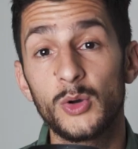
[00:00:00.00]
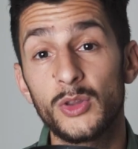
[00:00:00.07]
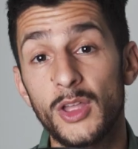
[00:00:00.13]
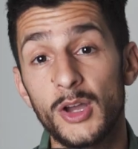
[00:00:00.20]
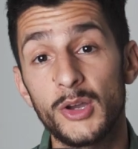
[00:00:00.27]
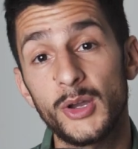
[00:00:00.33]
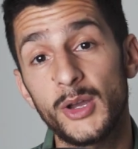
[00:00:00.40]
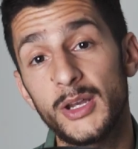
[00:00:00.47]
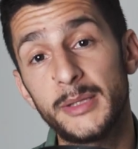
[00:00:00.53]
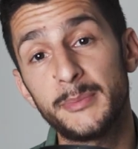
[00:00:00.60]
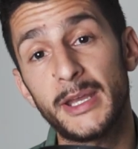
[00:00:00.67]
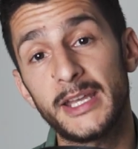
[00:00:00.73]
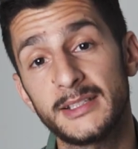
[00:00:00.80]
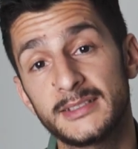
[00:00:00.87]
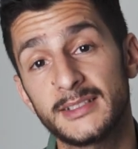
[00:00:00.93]
Although I only
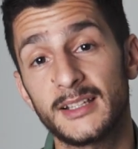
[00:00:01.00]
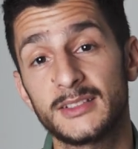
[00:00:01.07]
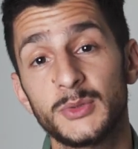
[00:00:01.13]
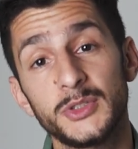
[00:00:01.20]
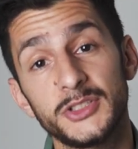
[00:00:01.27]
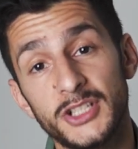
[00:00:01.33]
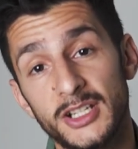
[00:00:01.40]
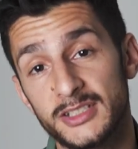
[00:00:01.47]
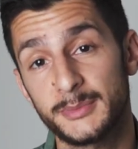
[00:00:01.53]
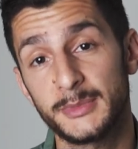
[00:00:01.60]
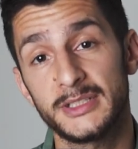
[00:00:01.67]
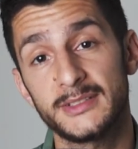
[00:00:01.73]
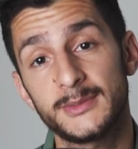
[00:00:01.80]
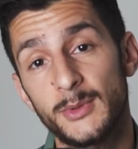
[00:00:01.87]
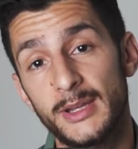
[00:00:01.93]
make subtle
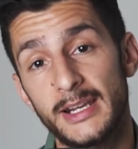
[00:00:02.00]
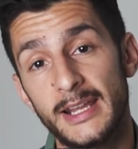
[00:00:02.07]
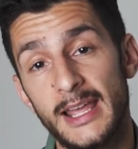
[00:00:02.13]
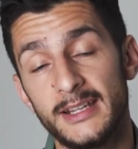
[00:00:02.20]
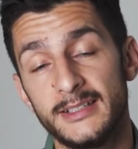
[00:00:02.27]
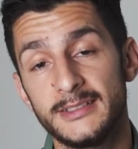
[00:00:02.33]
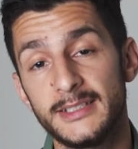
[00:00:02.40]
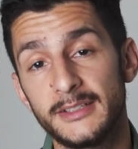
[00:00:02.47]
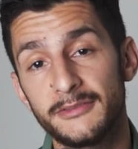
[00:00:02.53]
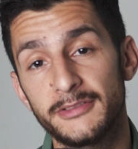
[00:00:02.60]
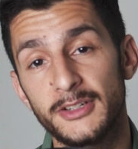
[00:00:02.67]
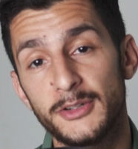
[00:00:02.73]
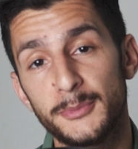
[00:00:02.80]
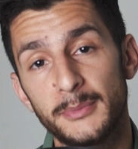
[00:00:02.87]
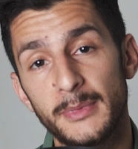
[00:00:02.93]
adjustments when editing
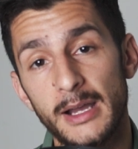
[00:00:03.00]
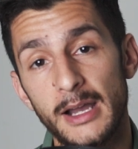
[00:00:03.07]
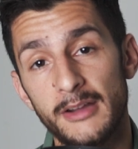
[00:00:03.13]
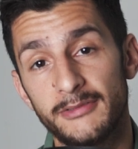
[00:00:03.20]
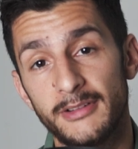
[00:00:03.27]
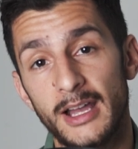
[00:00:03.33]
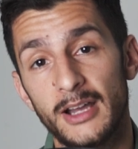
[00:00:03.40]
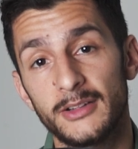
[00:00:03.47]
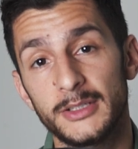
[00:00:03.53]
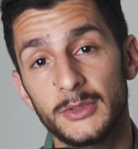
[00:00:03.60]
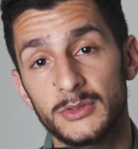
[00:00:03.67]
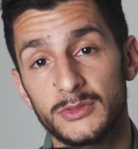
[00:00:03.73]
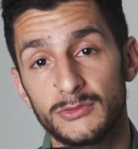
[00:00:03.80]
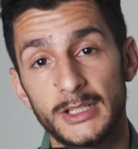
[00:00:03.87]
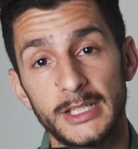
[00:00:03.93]
film, I found it
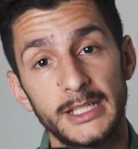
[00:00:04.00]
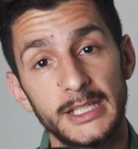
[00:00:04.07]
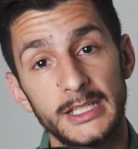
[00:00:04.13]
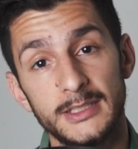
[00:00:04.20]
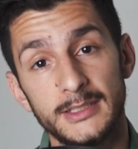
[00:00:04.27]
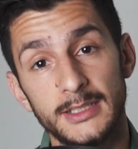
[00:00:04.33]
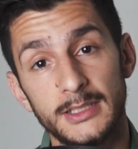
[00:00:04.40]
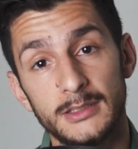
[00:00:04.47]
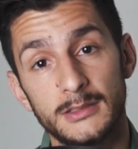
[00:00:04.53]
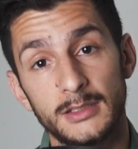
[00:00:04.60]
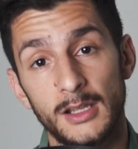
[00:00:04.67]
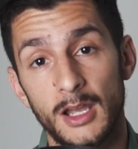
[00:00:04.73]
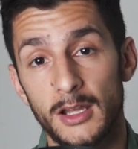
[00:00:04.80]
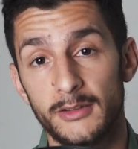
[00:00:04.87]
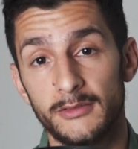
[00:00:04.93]
was really easy
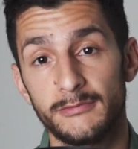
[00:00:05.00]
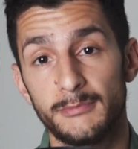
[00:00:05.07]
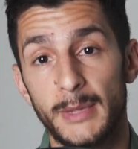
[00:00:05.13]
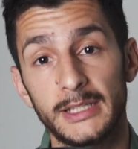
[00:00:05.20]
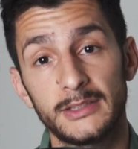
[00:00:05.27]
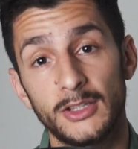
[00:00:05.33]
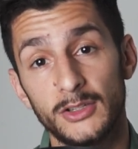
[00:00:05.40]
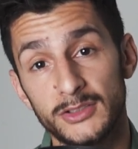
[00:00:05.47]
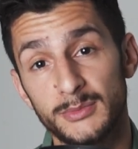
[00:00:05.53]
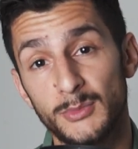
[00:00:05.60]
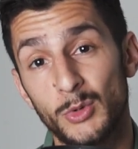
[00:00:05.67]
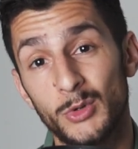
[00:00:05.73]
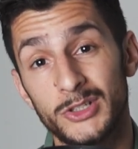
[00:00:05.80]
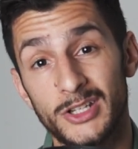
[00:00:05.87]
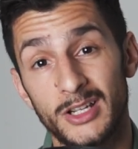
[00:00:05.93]
to kind of make those
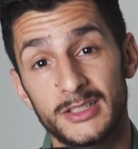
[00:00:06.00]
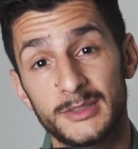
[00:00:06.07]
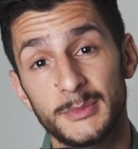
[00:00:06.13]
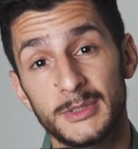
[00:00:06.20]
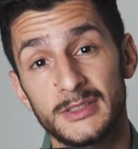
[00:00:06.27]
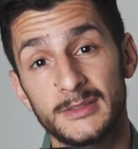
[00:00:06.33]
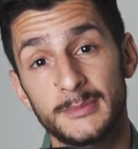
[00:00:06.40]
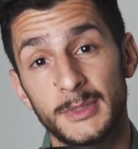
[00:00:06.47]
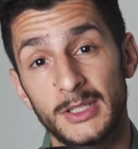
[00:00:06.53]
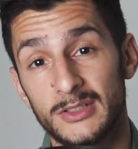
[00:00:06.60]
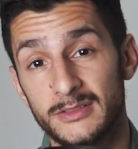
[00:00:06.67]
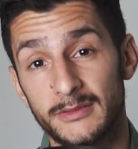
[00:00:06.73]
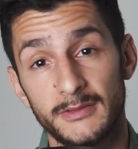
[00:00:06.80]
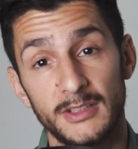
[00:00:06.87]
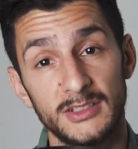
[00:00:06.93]
small adjustments
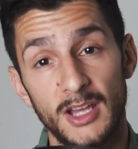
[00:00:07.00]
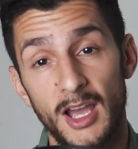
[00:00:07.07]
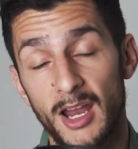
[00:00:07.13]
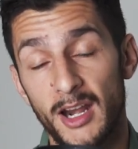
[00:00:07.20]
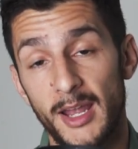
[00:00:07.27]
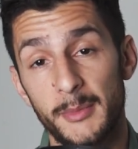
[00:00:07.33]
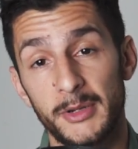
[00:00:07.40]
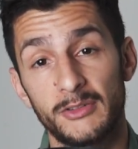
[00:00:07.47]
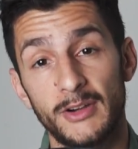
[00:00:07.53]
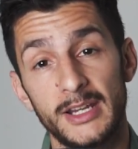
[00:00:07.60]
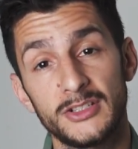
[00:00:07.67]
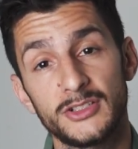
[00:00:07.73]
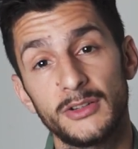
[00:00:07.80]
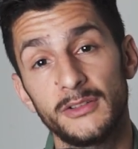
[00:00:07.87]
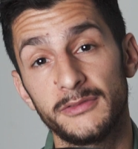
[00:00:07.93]
because of the dynamic
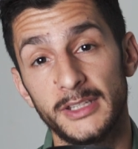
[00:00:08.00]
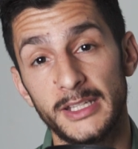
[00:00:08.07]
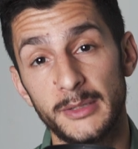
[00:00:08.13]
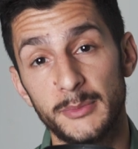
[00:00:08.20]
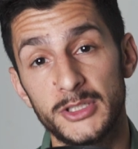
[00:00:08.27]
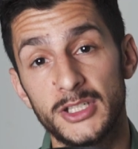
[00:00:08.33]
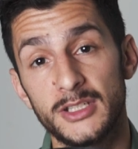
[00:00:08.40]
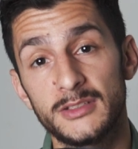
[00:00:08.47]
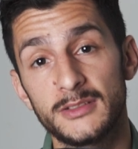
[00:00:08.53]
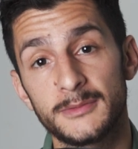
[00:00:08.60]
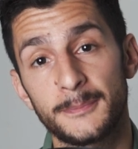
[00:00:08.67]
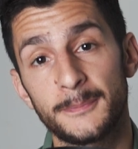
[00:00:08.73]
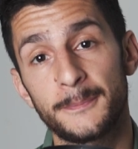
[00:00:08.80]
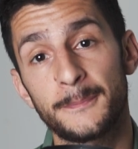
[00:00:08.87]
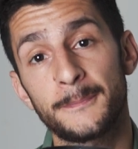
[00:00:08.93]
range of the images.
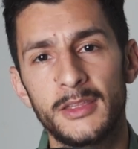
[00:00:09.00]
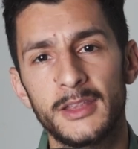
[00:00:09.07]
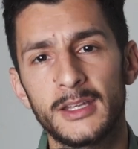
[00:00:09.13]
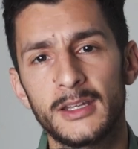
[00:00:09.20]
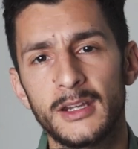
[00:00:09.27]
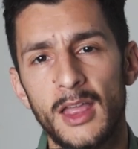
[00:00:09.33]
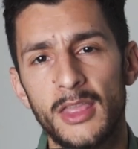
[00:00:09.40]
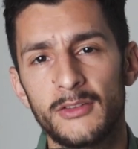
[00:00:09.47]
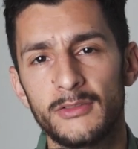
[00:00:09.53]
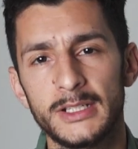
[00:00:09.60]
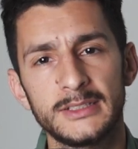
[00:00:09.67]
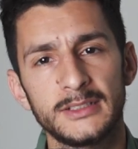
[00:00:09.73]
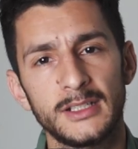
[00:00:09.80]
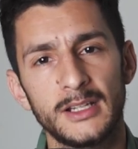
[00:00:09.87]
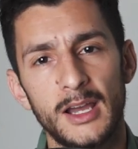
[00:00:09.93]
I think another
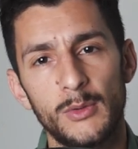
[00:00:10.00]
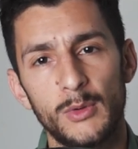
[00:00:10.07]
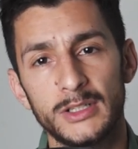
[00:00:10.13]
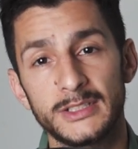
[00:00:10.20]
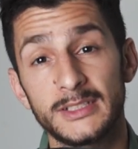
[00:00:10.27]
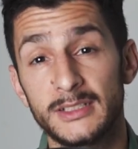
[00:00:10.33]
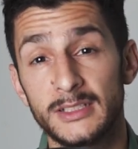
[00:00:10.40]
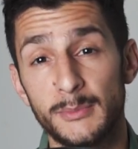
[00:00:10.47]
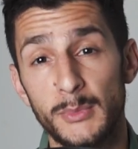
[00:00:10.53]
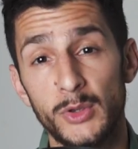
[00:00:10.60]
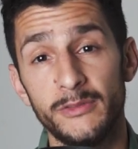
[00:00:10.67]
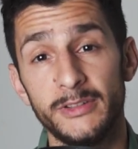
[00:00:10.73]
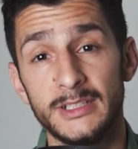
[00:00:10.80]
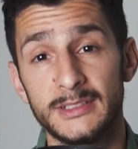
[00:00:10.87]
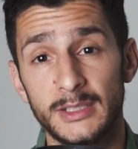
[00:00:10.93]
reason I wanted to
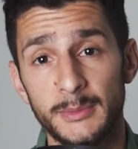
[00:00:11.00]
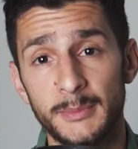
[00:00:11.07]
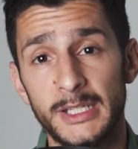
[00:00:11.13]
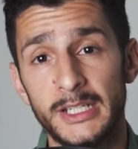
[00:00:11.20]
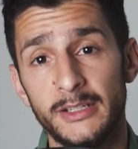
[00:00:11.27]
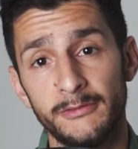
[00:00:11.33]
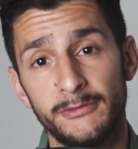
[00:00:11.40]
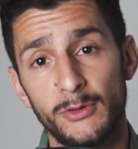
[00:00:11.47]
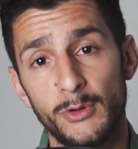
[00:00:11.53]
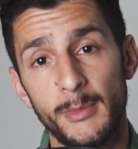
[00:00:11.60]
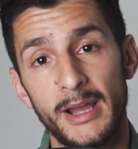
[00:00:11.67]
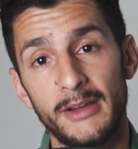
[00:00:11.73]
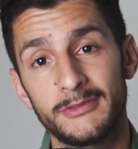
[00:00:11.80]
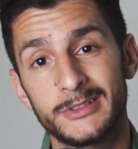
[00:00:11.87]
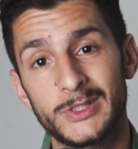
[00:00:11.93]
move into medium
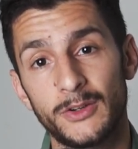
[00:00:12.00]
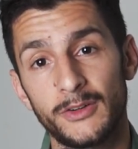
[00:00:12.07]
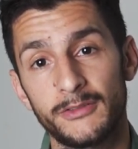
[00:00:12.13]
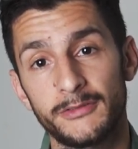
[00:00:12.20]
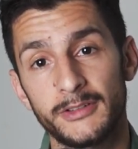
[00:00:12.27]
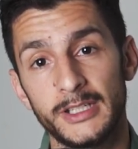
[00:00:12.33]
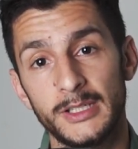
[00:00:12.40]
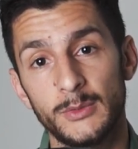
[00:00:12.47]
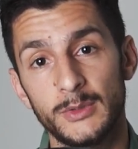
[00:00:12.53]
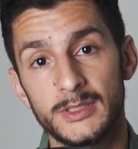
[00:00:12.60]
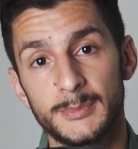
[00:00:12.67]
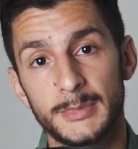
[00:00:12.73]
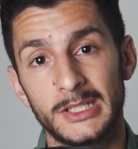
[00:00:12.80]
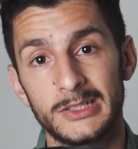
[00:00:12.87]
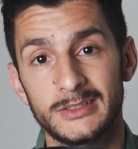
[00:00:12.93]
format photography
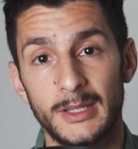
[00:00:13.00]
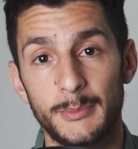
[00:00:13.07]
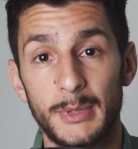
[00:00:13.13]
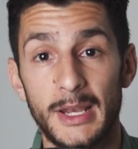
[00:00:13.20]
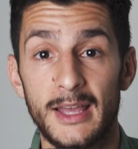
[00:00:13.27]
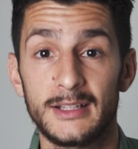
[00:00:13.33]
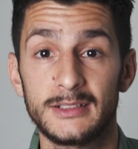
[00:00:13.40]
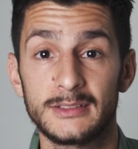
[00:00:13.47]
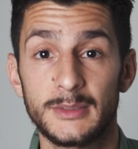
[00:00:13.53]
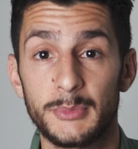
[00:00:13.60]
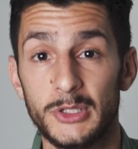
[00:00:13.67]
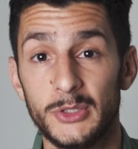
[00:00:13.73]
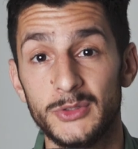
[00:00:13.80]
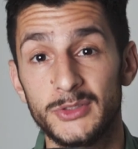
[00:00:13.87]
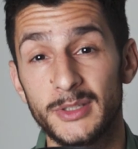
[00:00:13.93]
was because I plan to
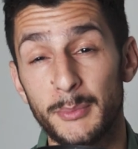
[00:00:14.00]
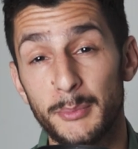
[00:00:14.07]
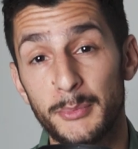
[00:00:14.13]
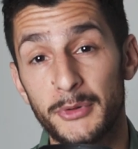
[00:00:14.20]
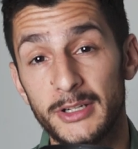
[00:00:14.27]
produce some